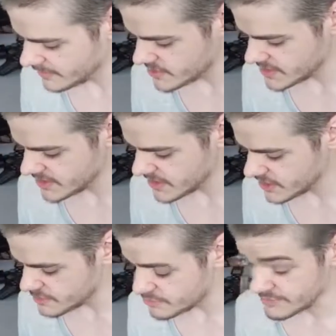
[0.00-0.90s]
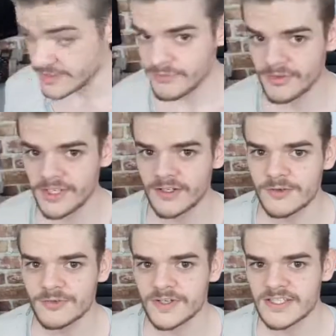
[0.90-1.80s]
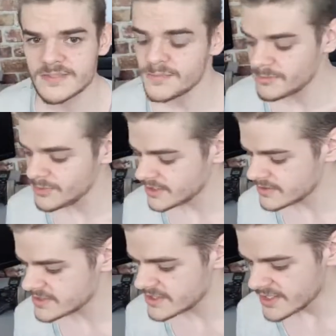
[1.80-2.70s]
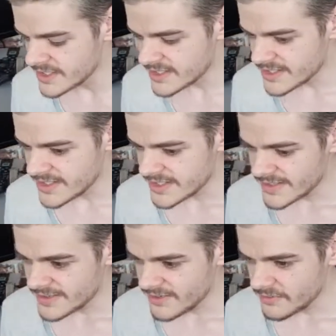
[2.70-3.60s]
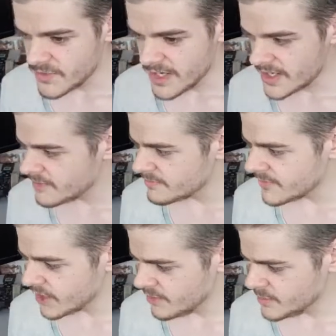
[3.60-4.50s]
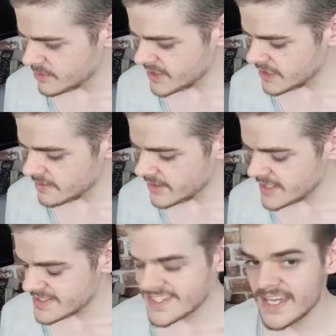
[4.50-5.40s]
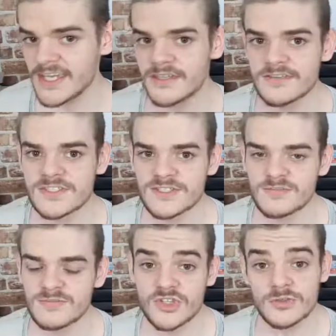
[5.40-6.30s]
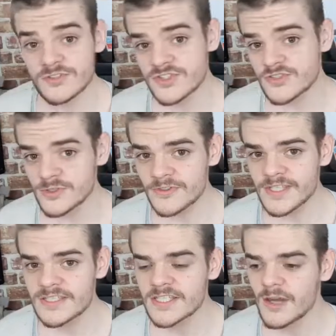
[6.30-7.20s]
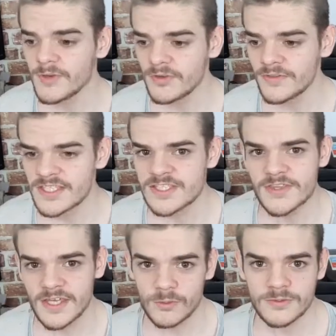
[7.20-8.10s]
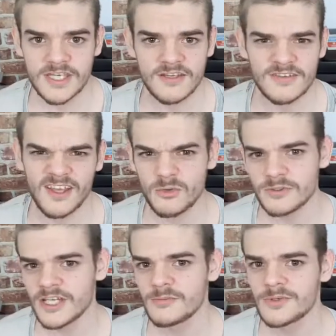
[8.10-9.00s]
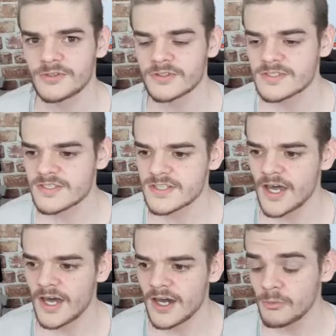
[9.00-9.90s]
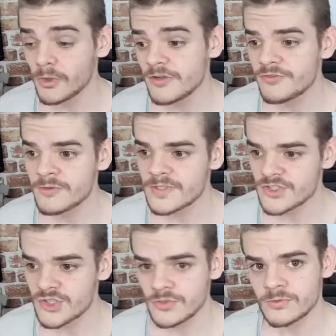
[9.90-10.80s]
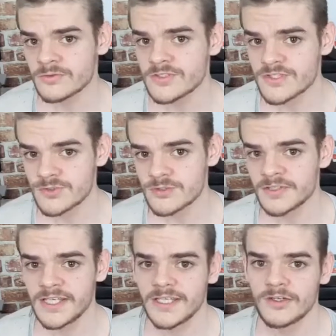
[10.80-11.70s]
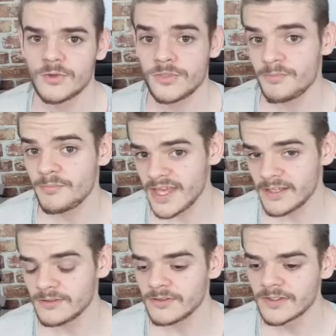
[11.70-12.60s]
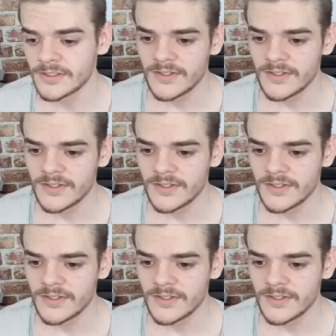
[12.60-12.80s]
I'm just going to go briefly over it, simply because home audio is getting some short stories coming on there, so they're audio, like audiobooks. One of them is a short story called The Bell.